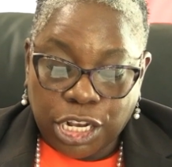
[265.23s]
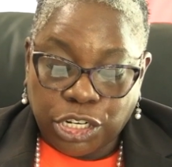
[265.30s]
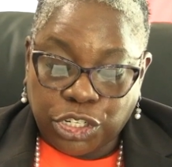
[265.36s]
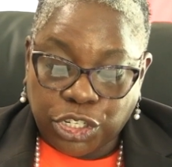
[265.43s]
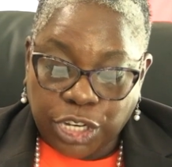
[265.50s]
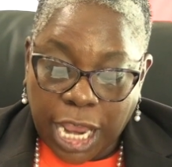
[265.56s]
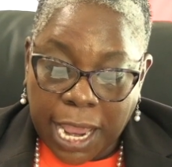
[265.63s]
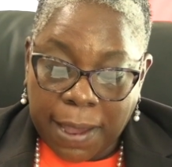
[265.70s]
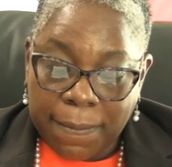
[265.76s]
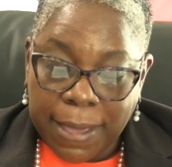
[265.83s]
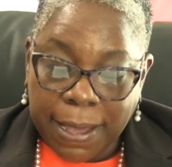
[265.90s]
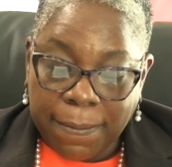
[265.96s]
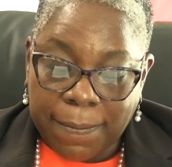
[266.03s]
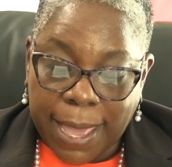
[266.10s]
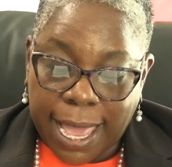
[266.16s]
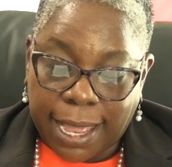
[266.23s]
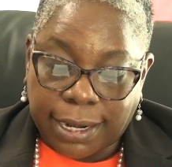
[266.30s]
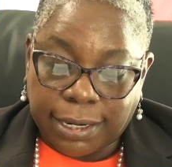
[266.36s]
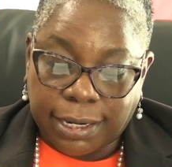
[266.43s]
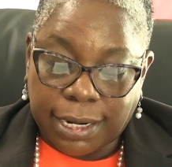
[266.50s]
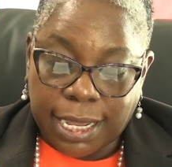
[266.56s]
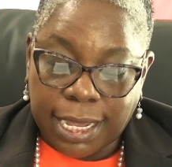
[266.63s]
shaming
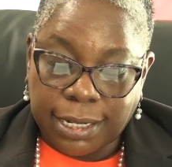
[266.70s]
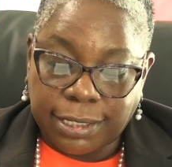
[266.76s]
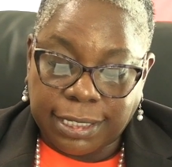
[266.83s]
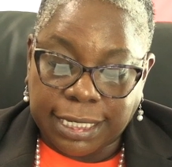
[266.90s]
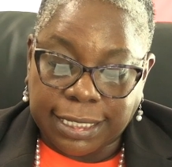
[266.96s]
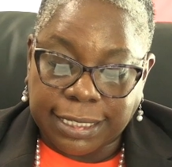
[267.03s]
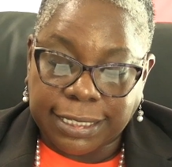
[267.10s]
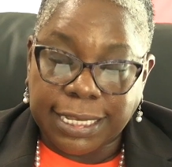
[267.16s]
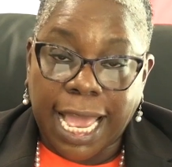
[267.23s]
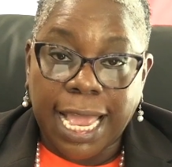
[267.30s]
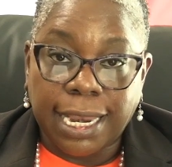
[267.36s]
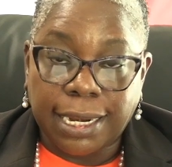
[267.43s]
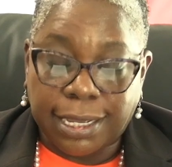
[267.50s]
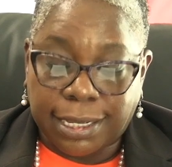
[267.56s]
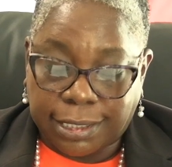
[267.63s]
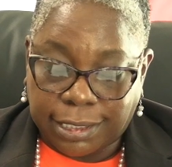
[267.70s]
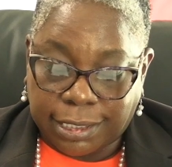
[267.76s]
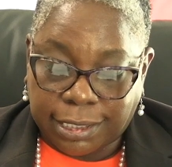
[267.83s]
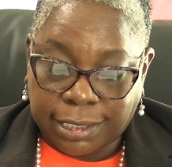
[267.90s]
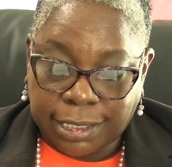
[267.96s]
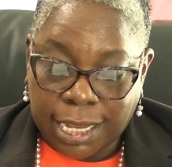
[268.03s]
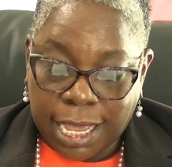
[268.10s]
men into
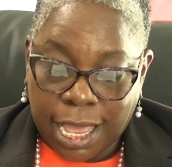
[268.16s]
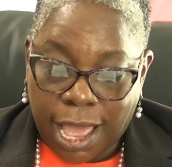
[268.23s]
silence